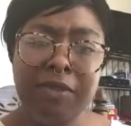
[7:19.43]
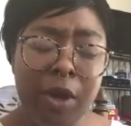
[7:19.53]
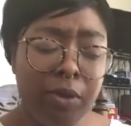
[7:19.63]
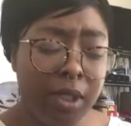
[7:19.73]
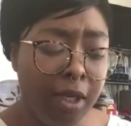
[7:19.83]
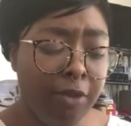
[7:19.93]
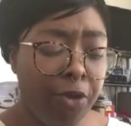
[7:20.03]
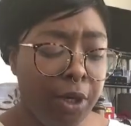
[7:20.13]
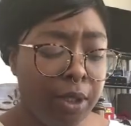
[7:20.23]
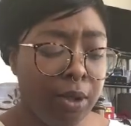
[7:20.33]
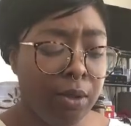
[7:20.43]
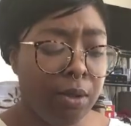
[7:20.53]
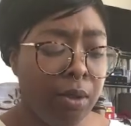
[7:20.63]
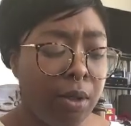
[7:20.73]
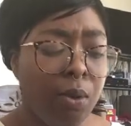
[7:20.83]
felt different.
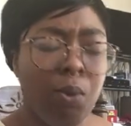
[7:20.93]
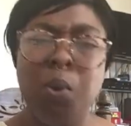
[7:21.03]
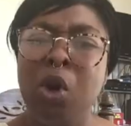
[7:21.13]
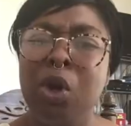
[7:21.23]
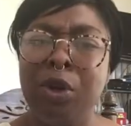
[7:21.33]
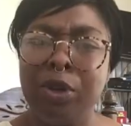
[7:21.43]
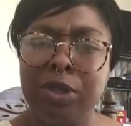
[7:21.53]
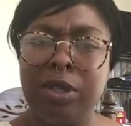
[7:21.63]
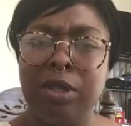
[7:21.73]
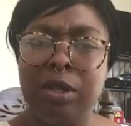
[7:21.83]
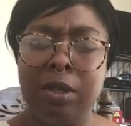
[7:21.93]
Worse.